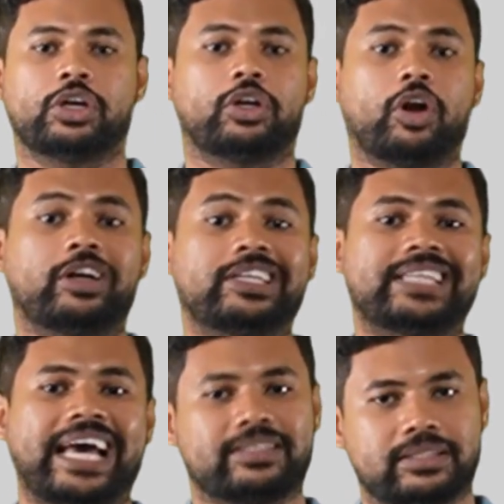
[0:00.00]
nor
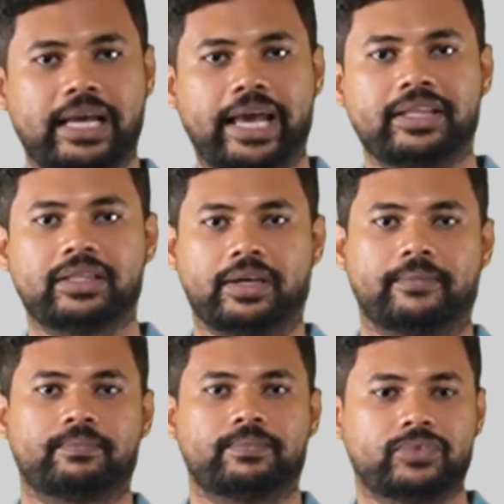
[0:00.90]
desires
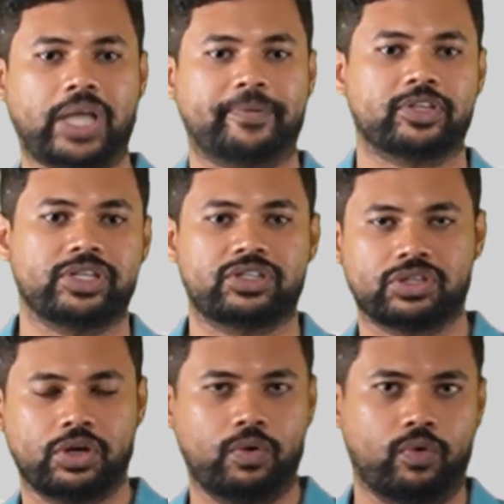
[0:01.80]
anything. Chapter
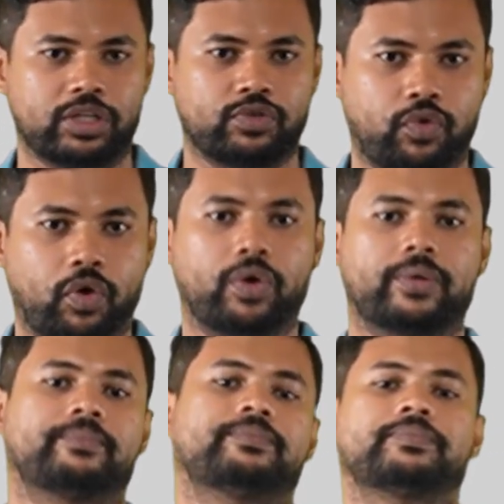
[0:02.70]
6, verse 4.